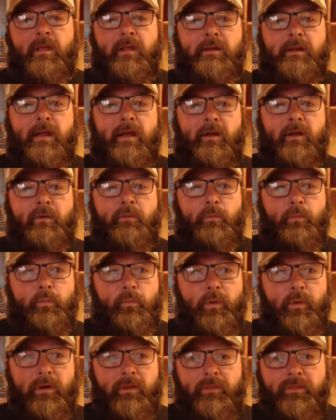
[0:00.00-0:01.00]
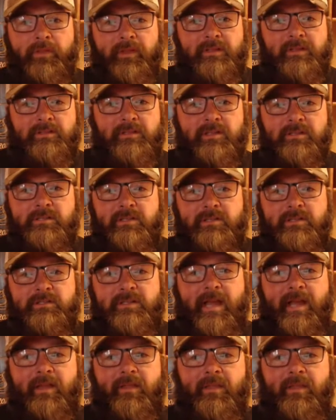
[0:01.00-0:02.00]
Now, one of the things is
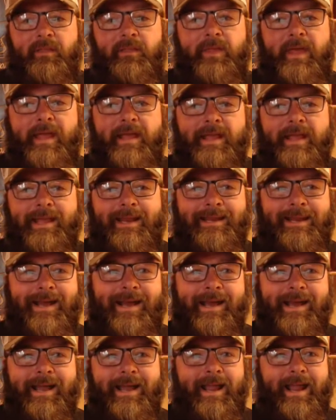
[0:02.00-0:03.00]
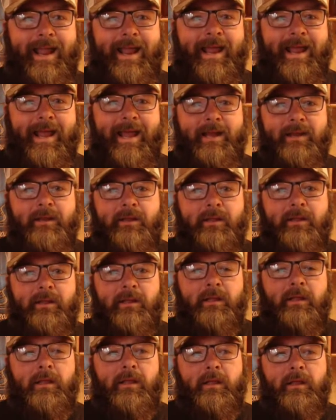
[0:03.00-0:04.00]
that they cannot add
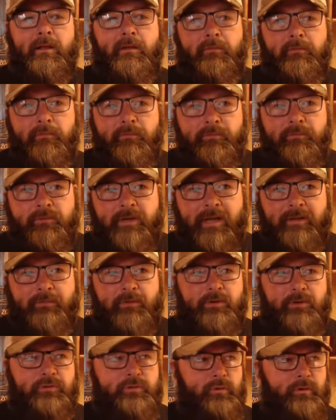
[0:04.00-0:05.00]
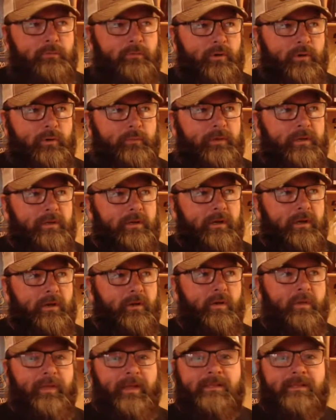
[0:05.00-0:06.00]
flavor to a bourbon
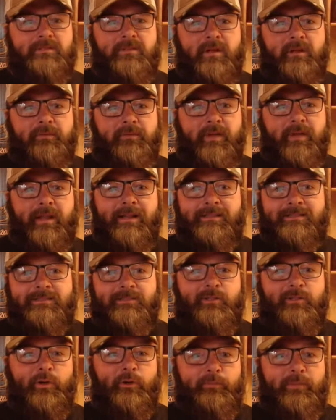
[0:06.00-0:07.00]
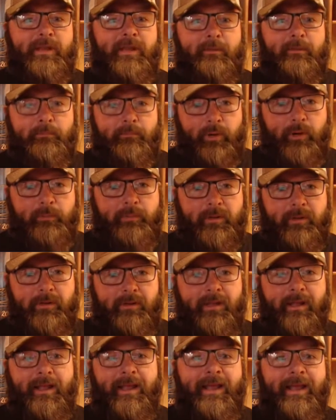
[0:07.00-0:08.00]
and all that stuff and it still be a
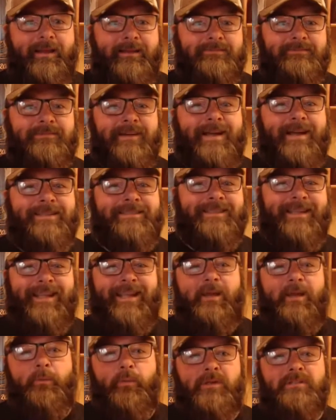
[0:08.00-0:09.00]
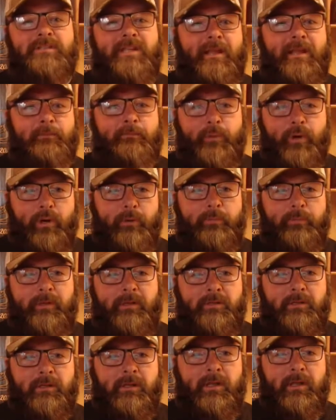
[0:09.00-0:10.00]
bourbon, and unless it was a
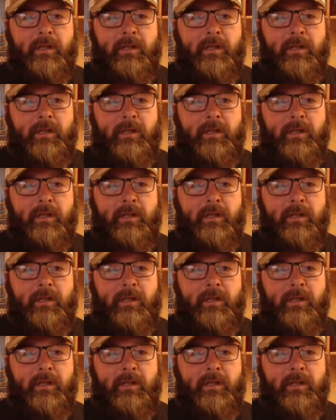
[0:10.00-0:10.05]
bourbon